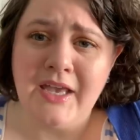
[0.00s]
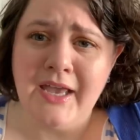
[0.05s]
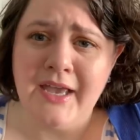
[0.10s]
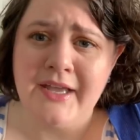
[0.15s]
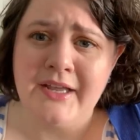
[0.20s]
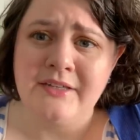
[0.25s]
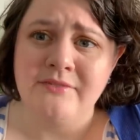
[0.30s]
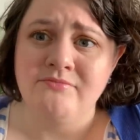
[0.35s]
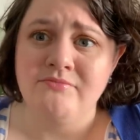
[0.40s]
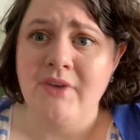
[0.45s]

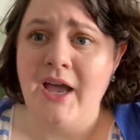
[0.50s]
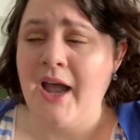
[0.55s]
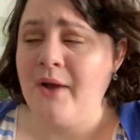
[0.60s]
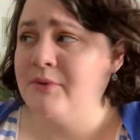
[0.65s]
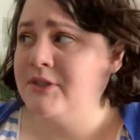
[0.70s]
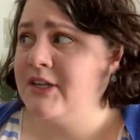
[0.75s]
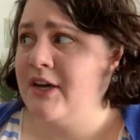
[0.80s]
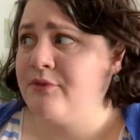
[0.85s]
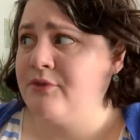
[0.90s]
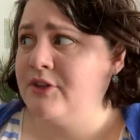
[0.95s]
And I
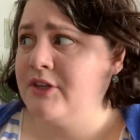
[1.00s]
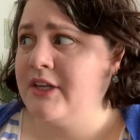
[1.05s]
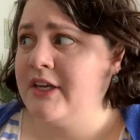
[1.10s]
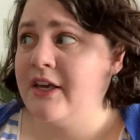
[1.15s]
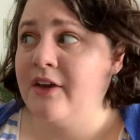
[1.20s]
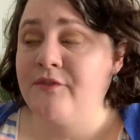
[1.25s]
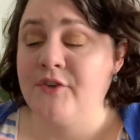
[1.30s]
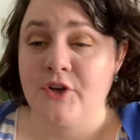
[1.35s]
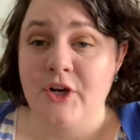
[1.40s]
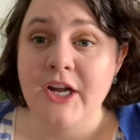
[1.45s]
would definitely,
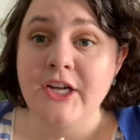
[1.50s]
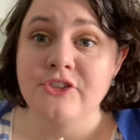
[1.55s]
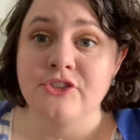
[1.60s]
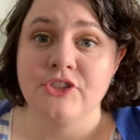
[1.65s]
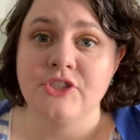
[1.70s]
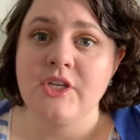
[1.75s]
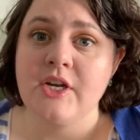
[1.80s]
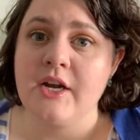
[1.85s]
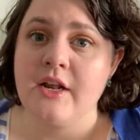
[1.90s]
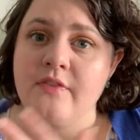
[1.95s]
if you're
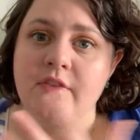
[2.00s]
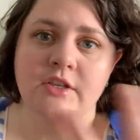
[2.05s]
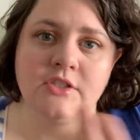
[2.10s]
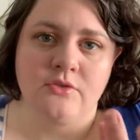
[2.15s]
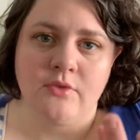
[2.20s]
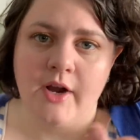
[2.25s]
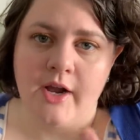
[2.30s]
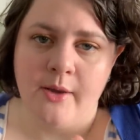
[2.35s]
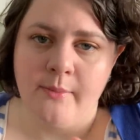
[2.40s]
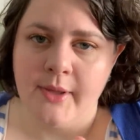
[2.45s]
interested in this,
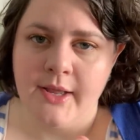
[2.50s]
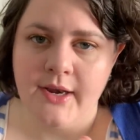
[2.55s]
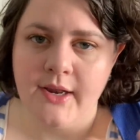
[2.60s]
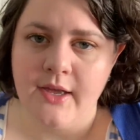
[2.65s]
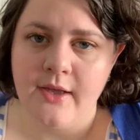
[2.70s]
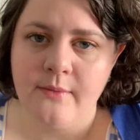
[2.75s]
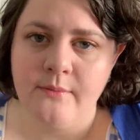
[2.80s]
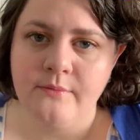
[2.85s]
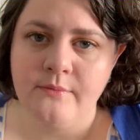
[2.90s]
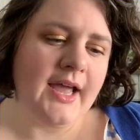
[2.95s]
recommend
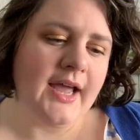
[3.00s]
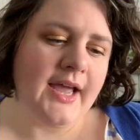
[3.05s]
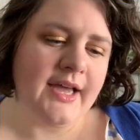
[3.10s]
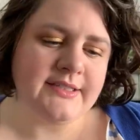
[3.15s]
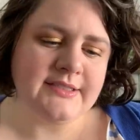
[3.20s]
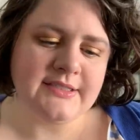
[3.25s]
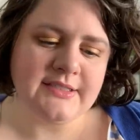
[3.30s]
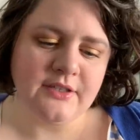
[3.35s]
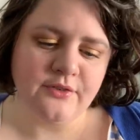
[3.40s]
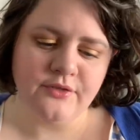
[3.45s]
it. A
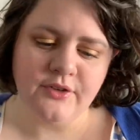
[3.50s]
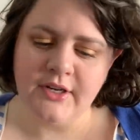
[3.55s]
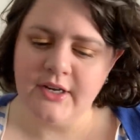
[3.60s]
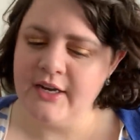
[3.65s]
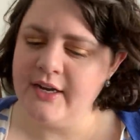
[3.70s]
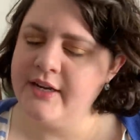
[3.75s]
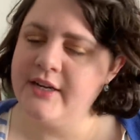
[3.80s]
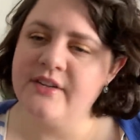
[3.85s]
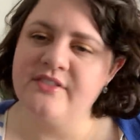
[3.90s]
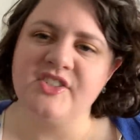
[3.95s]
different
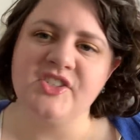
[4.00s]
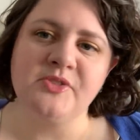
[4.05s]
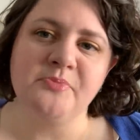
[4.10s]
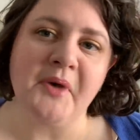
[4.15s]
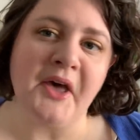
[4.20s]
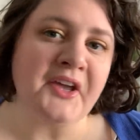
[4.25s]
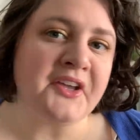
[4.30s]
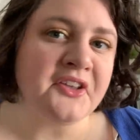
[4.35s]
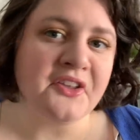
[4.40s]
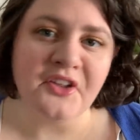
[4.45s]
kind of
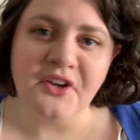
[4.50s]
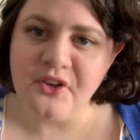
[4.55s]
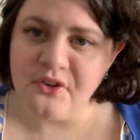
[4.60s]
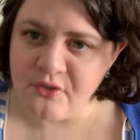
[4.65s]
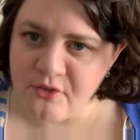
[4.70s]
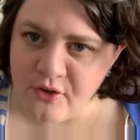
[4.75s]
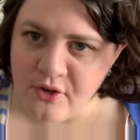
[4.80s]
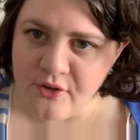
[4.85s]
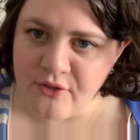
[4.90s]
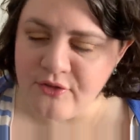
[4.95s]

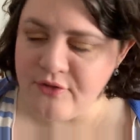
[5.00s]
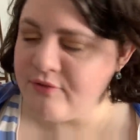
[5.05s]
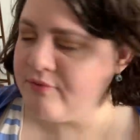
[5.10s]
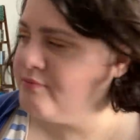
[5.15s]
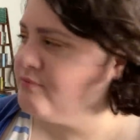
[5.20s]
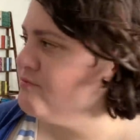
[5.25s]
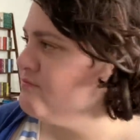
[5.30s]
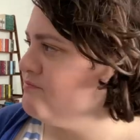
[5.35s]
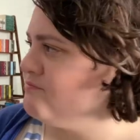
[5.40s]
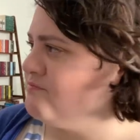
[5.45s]
speculative
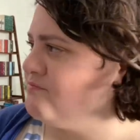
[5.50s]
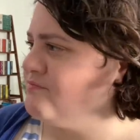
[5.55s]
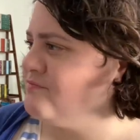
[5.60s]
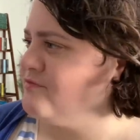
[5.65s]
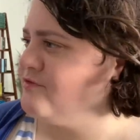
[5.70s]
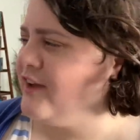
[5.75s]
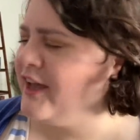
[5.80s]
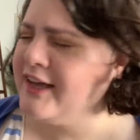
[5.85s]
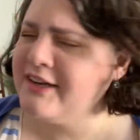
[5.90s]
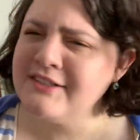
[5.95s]

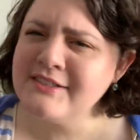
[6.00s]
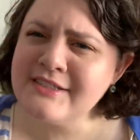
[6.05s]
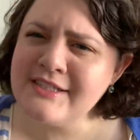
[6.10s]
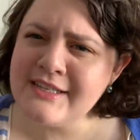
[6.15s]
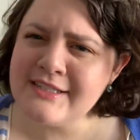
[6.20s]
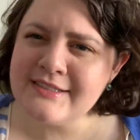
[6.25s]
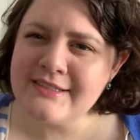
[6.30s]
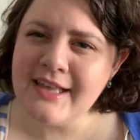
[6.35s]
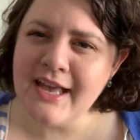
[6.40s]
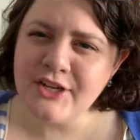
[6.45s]
fantasy /
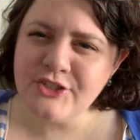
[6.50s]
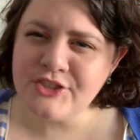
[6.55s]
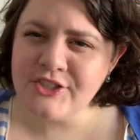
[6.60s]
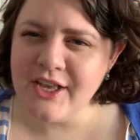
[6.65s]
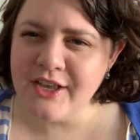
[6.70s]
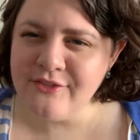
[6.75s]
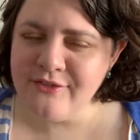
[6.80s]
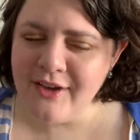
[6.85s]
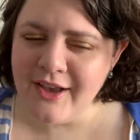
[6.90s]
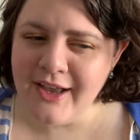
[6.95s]

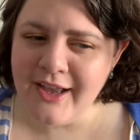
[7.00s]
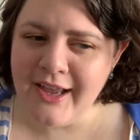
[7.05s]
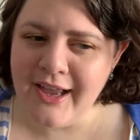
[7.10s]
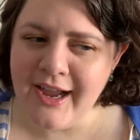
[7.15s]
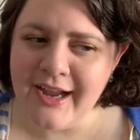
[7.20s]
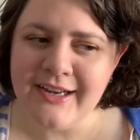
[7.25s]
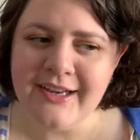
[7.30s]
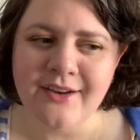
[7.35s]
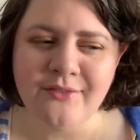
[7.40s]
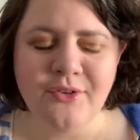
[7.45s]
sci-fi.
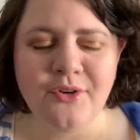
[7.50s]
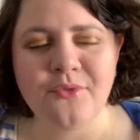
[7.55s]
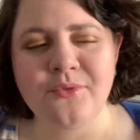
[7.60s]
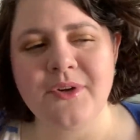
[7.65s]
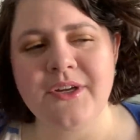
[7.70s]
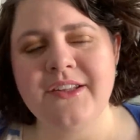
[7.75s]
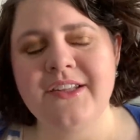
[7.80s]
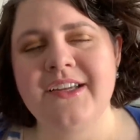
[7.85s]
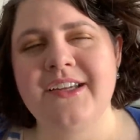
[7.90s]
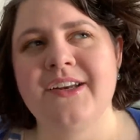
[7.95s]
I never
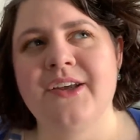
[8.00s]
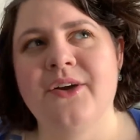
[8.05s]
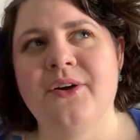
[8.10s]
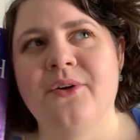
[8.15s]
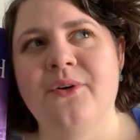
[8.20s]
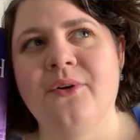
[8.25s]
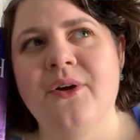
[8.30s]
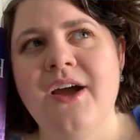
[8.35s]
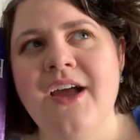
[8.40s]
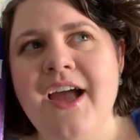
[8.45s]
really
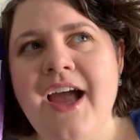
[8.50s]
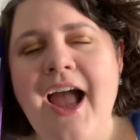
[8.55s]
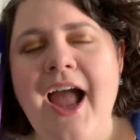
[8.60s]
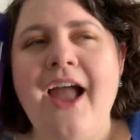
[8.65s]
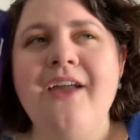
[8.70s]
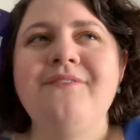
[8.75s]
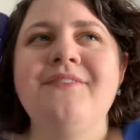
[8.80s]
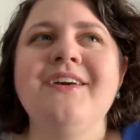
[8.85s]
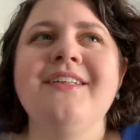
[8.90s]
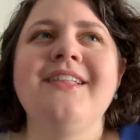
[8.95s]
know.
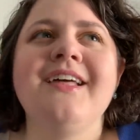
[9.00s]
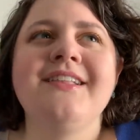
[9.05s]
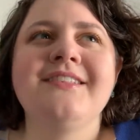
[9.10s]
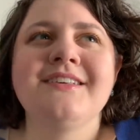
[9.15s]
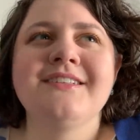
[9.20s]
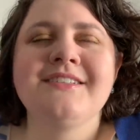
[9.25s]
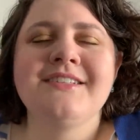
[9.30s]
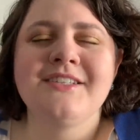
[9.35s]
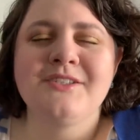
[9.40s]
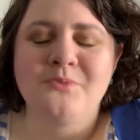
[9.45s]
I feel like
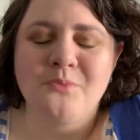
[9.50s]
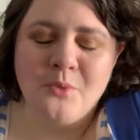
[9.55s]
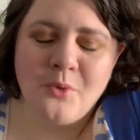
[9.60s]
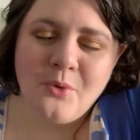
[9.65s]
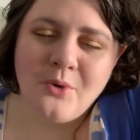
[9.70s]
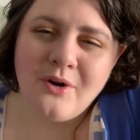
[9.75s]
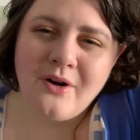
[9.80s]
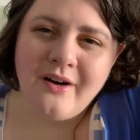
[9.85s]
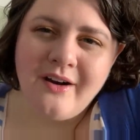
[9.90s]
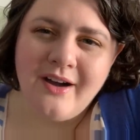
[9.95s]
this is
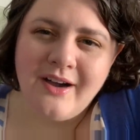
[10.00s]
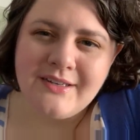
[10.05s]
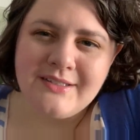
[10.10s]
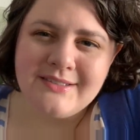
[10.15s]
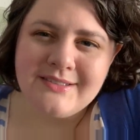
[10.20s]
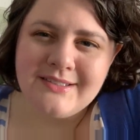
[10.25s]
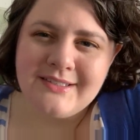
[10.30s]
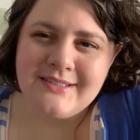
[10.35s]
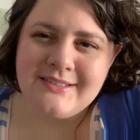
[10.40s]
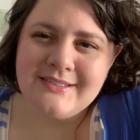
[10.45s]
more
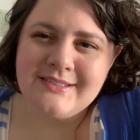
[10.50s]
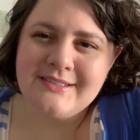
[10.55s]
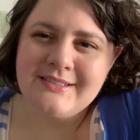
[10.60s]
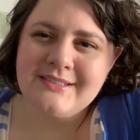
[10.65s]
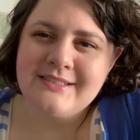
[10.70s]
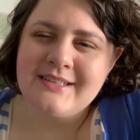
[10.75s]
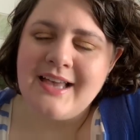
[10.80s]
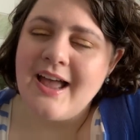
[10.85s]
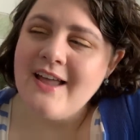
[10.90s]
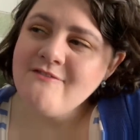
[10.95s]
honestly
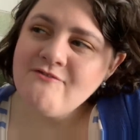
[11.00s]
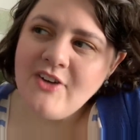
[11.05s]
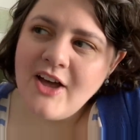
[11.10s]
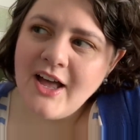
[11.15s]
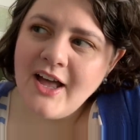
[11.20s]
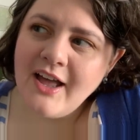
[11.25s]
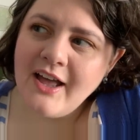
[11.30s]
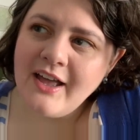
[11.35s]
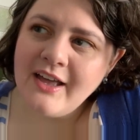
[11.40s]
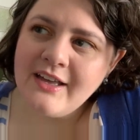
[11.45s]

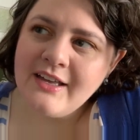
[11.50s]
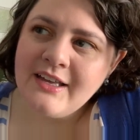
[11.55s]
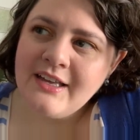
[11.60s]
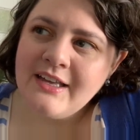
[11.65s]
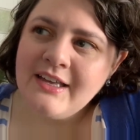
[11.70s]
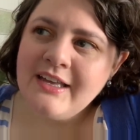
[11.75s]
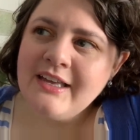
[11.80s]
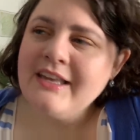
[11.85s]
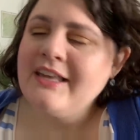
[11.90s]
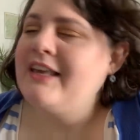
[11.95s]
sci-fi,
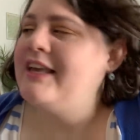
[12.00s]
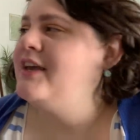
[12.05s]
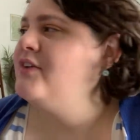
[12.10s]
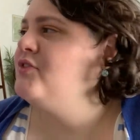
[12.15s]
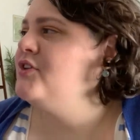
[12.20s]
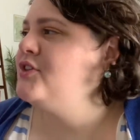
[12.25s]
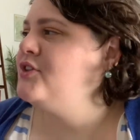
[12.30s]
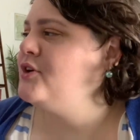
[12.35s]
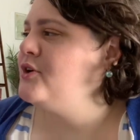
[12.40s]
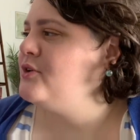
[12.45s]

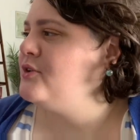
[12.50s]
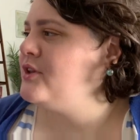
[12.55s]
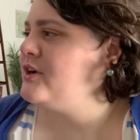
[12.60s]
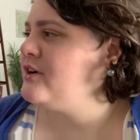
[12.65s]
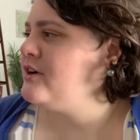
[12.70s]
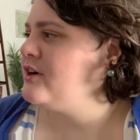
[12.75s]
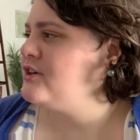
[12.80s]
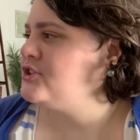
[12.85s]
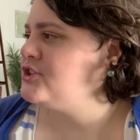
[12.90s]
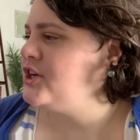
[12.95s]
even though
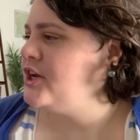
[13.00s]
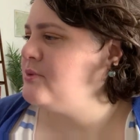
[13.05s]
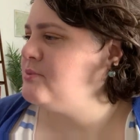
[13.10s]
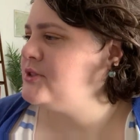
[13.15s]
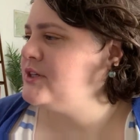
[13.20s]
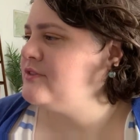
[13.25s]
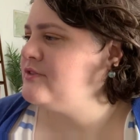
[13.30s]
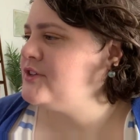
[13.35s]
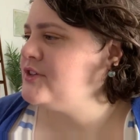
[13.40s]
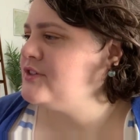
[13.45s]
there are
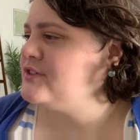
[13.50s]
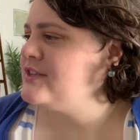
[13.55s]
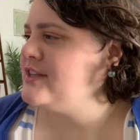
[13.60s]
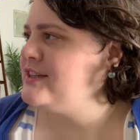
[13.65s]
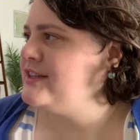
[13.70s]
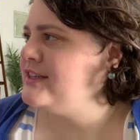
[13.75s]
shapeshifters in